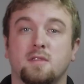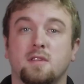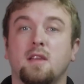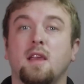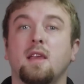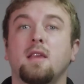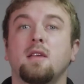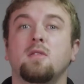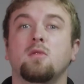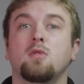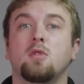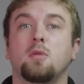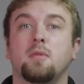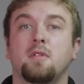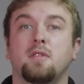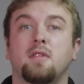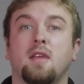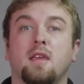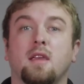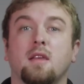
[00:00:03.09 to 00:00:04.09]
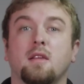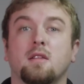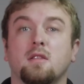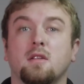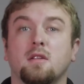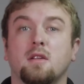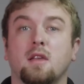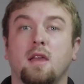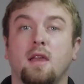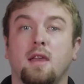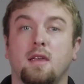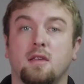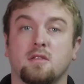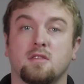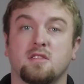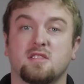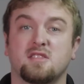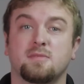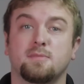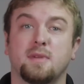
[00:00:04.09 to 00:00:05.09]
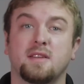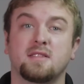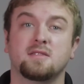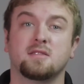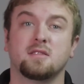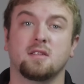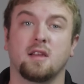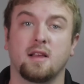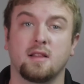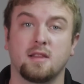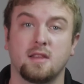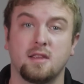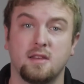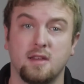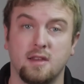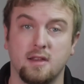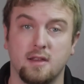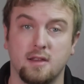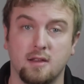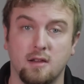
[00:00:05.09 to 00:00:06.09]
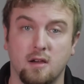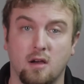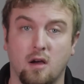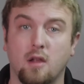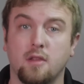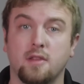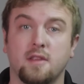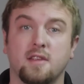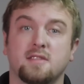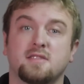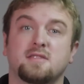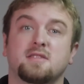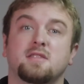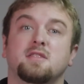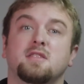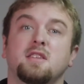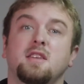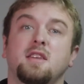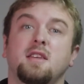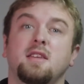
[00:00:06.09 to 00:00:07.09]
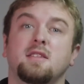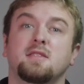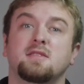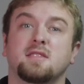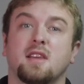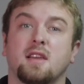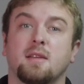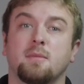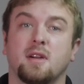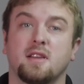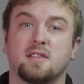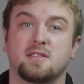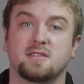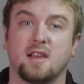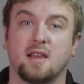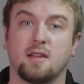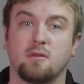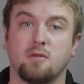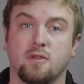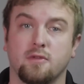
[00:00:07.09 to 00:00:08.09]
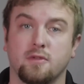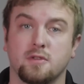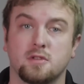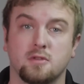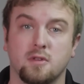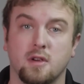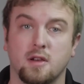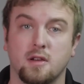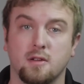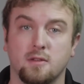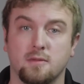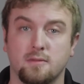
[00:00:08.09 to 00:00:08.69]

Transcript: Today, we'll be taking a look at your dispenser L E D on this G E side-by-side refrigerator.